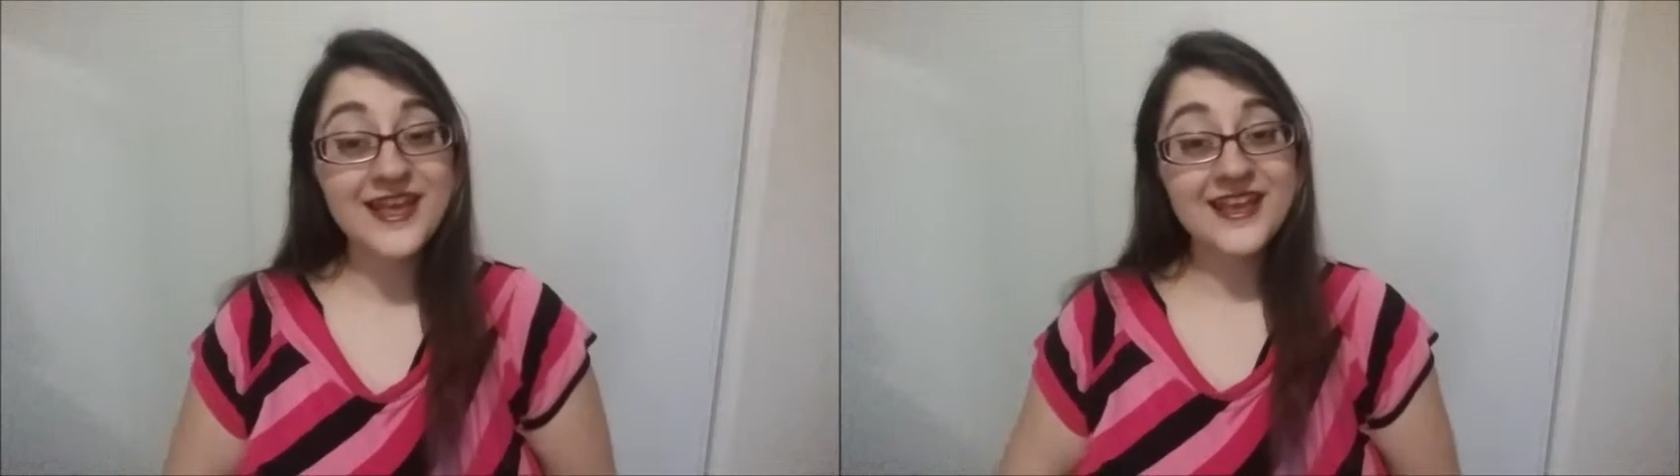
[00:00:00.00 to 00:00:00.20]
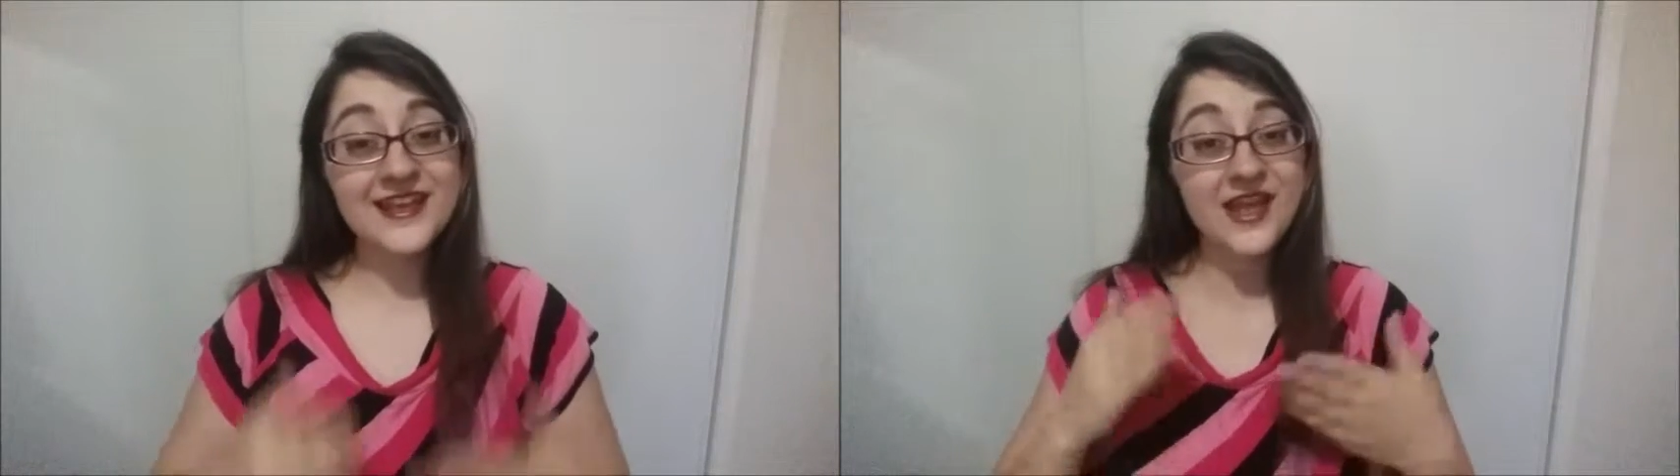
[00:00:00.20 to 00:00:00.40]

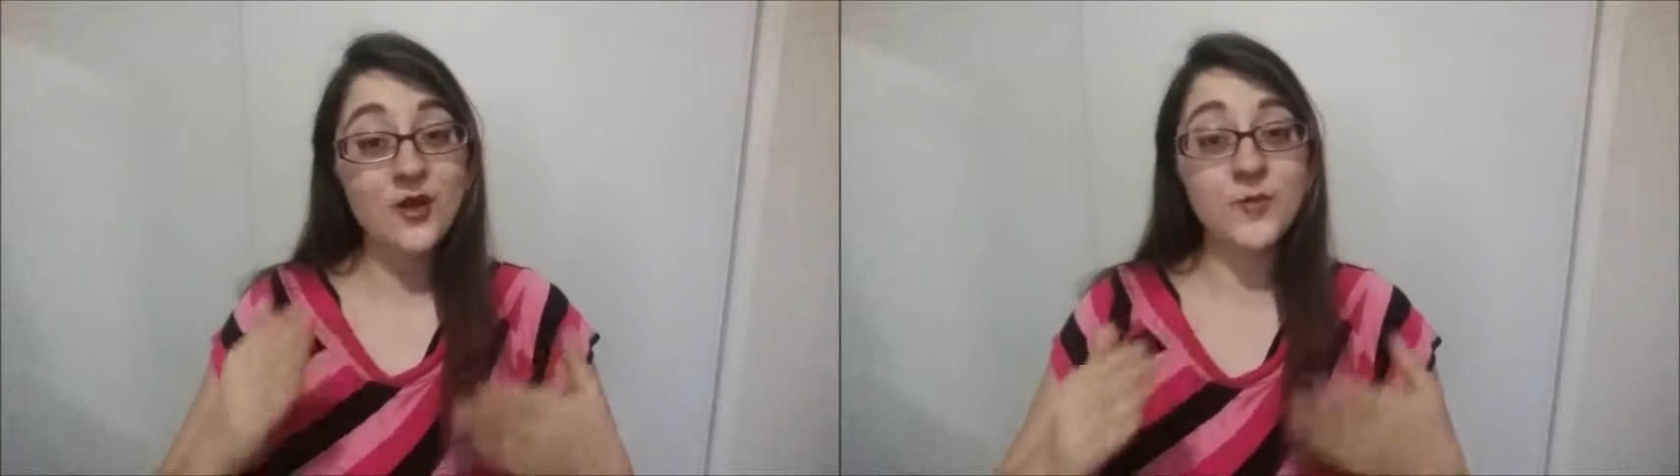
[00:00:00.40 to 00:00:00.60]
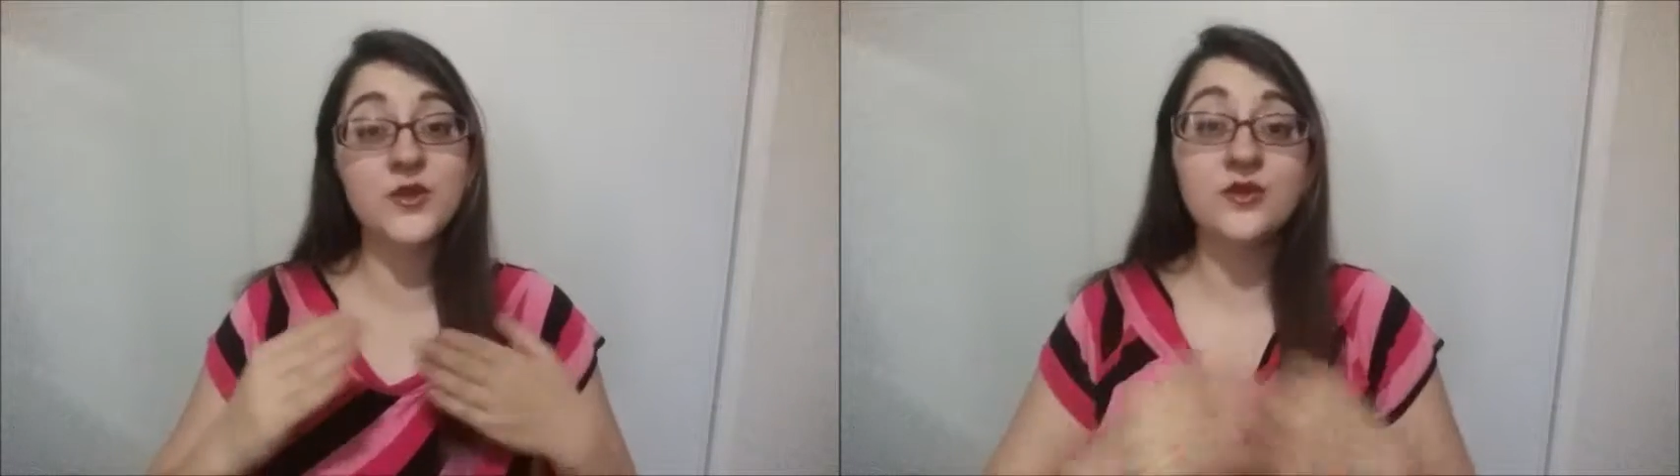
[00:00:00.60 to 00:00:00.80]
can
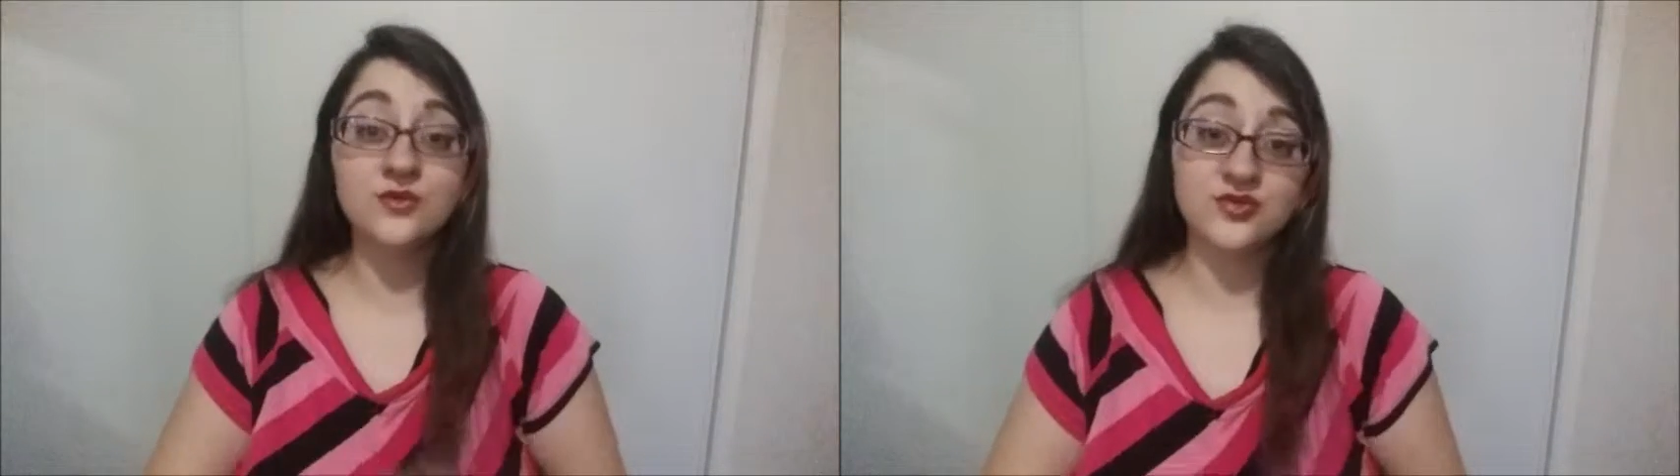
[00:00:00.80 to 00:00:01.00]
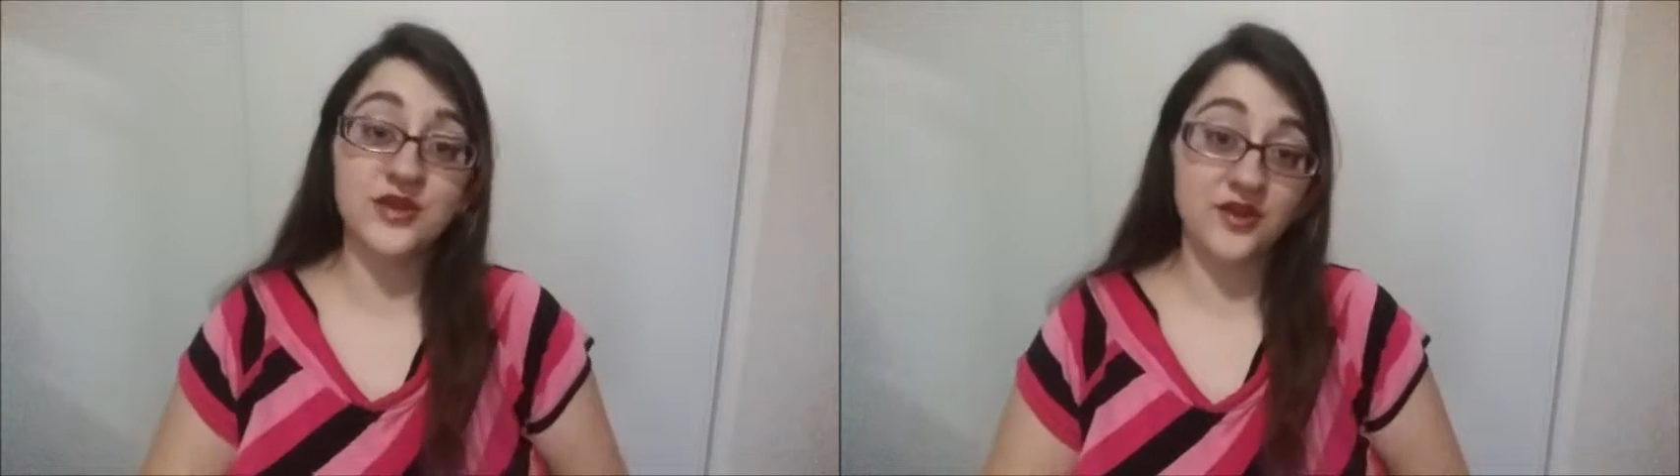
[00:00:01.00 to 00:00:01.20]
help you
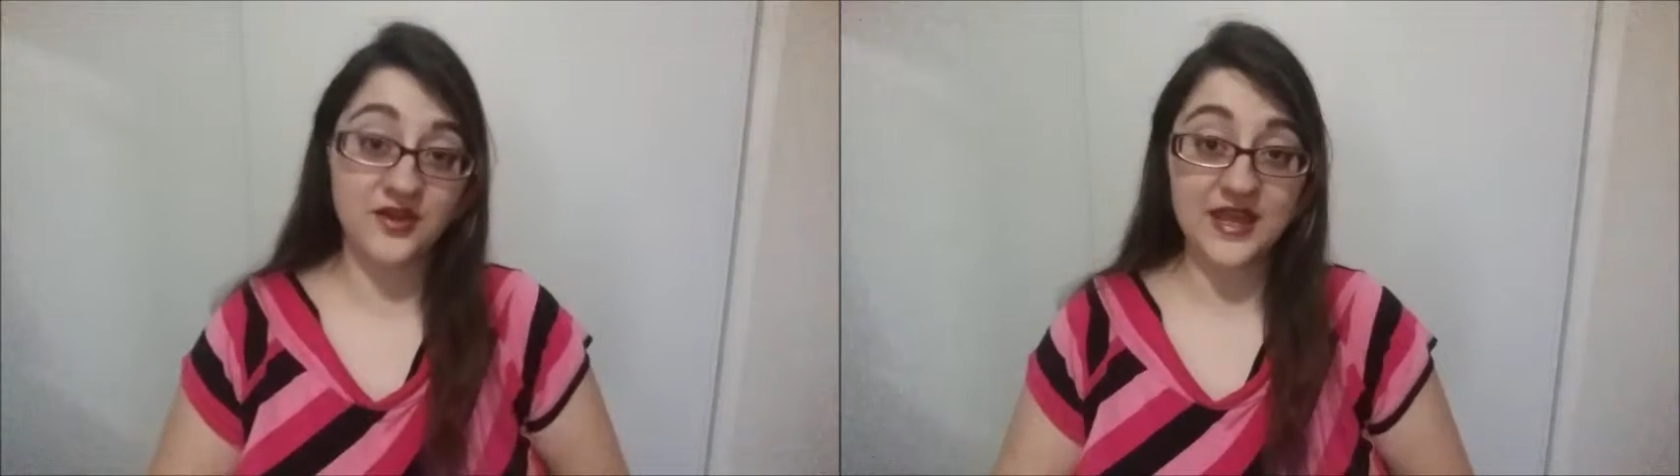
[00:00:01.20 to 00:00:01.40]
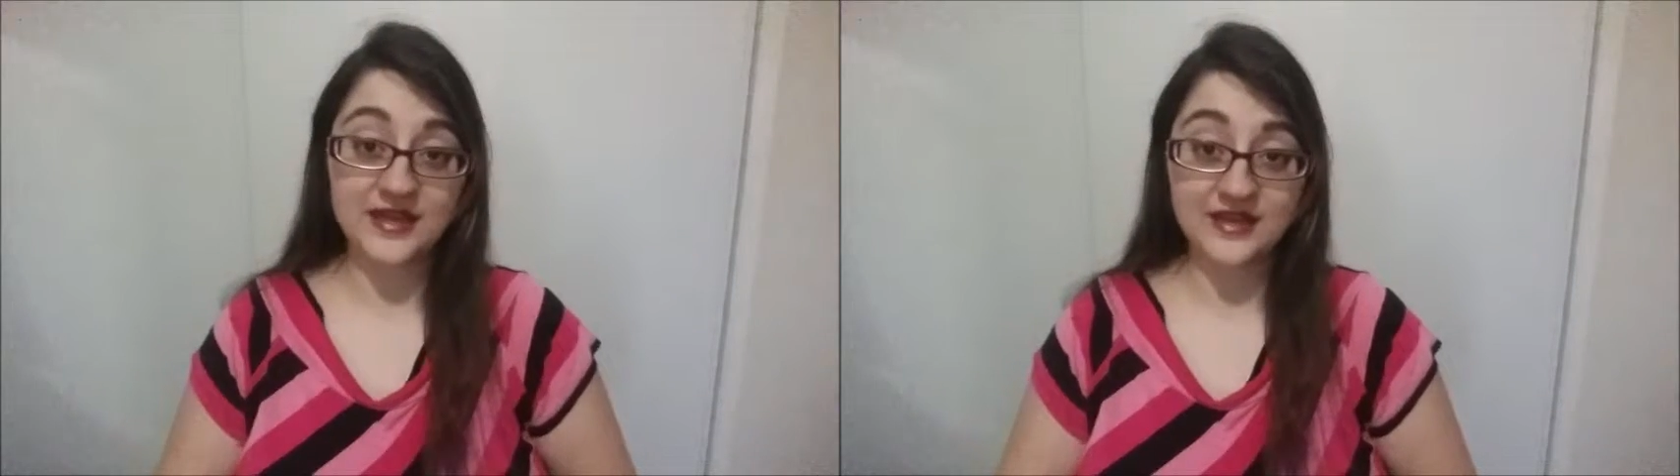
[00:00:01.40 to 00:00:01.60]
treat your
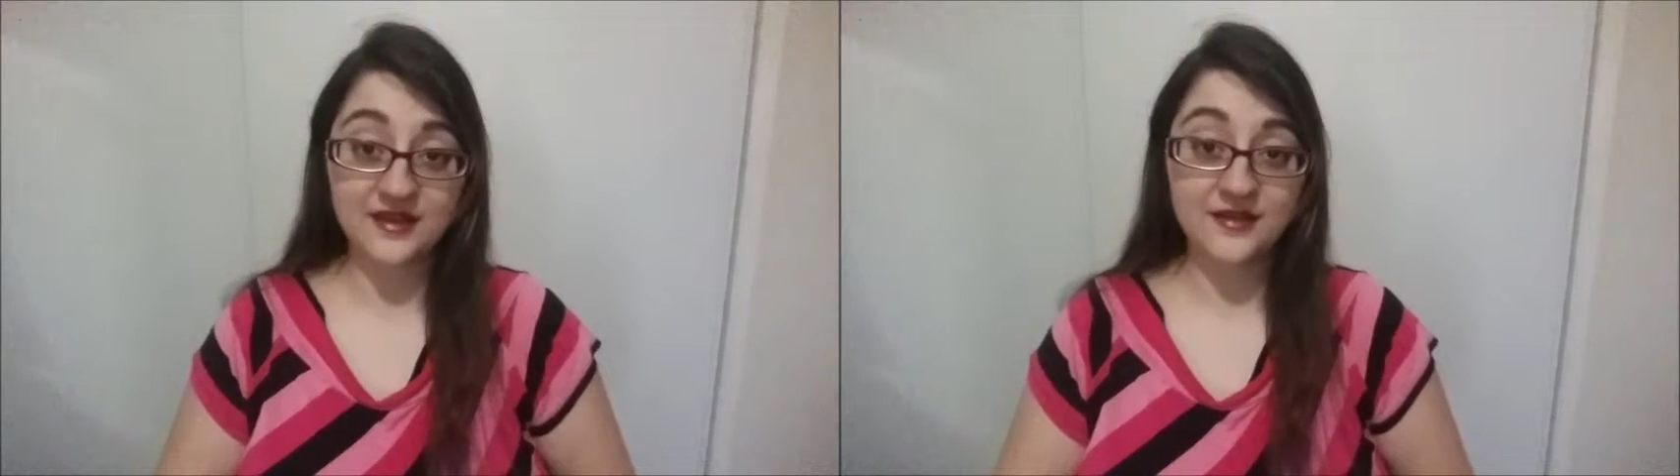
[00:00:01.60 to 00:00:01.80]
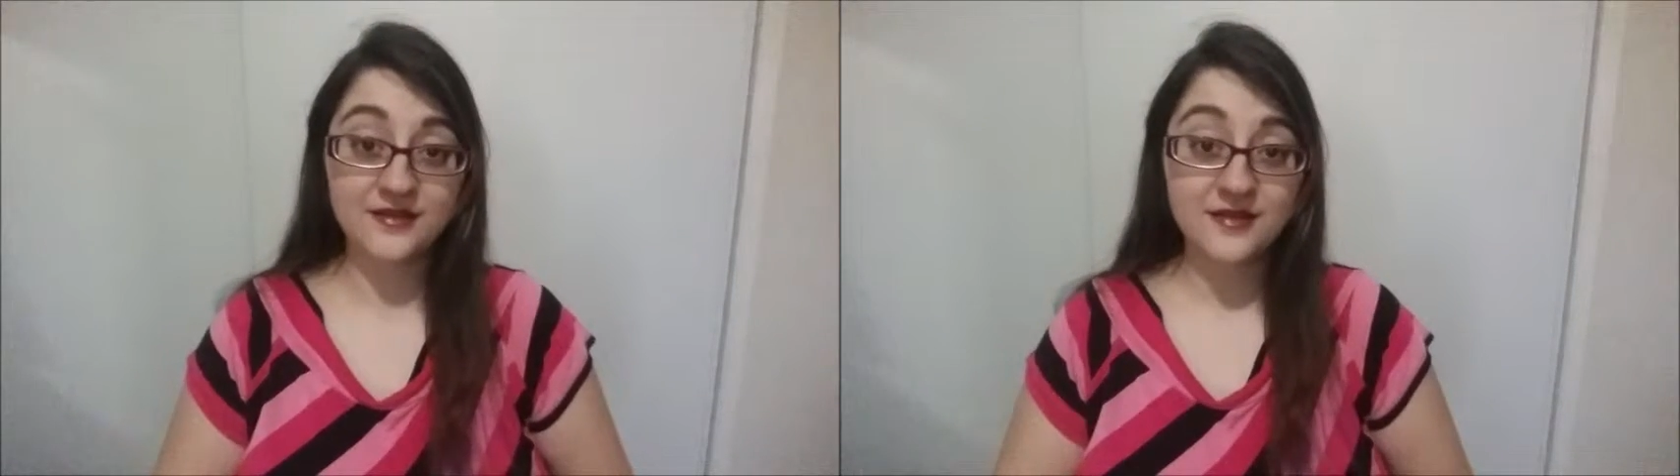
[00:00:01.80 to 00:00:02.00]

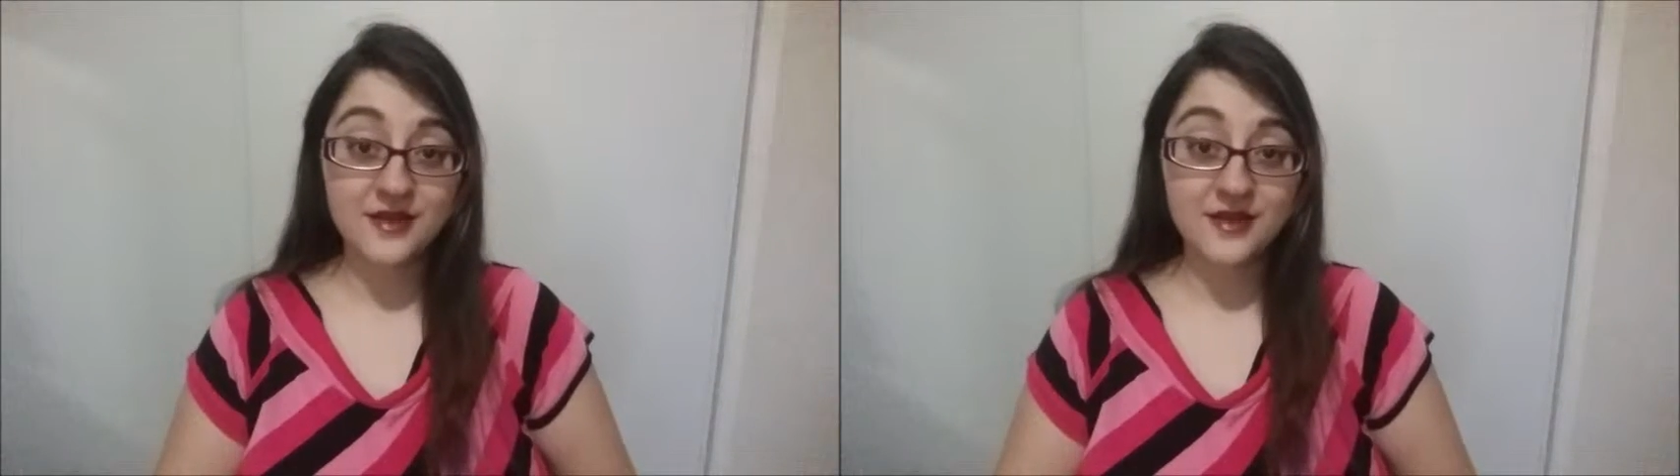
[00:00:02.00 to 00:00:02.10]
candida.